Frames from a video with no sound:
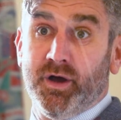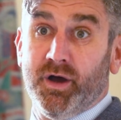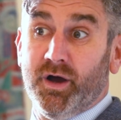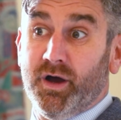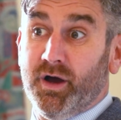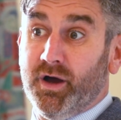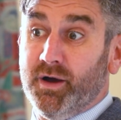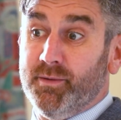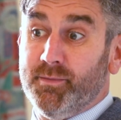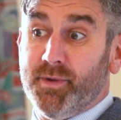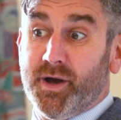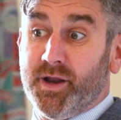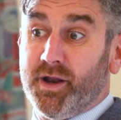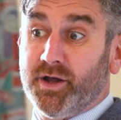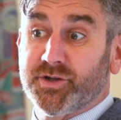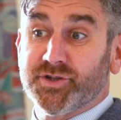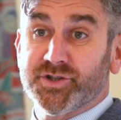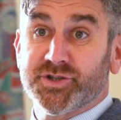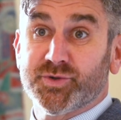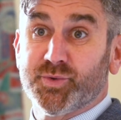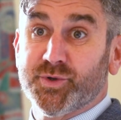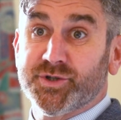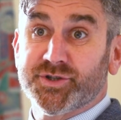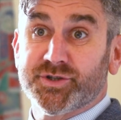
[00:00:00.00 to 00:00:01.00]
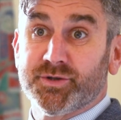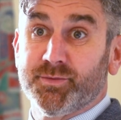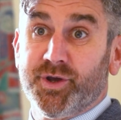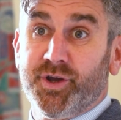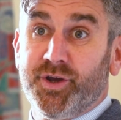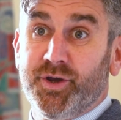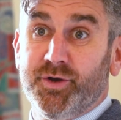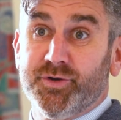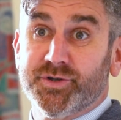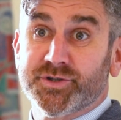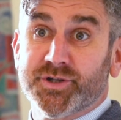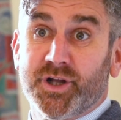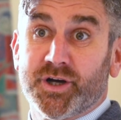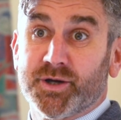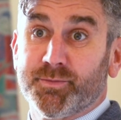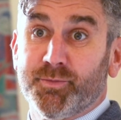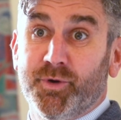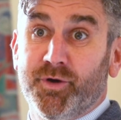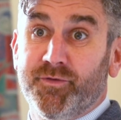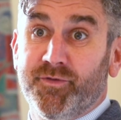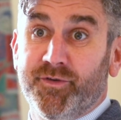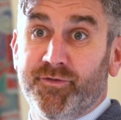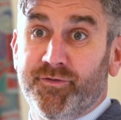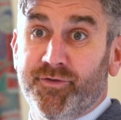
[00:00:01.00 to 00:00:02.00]
and I just wish them huge luck
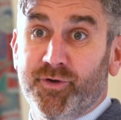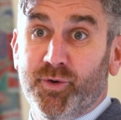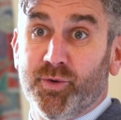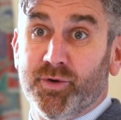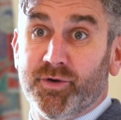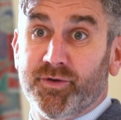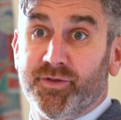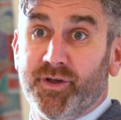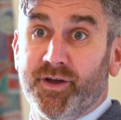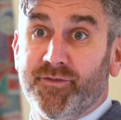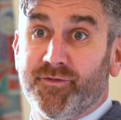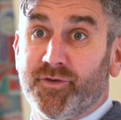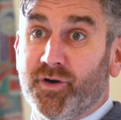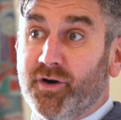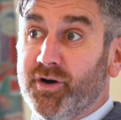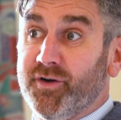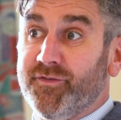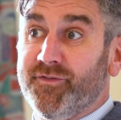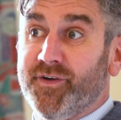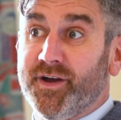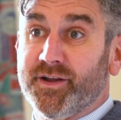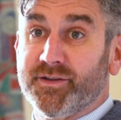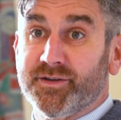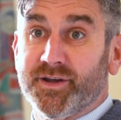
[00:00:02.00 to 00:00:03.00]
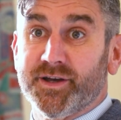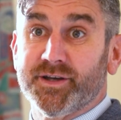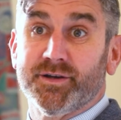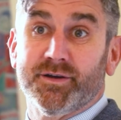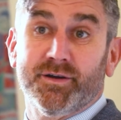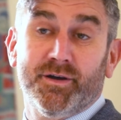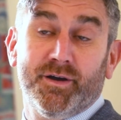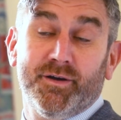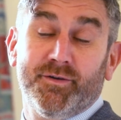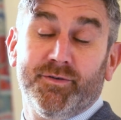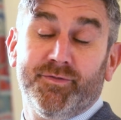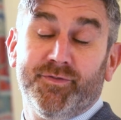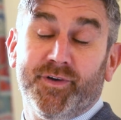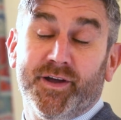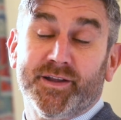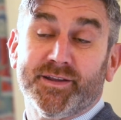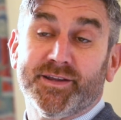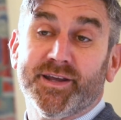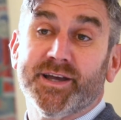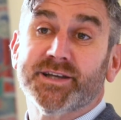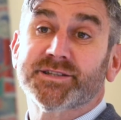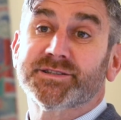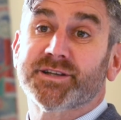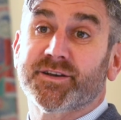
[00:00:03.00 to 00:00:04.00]
moving forward. They've got a
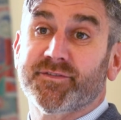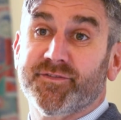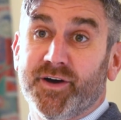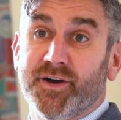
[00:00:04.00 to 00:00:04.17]
fantastic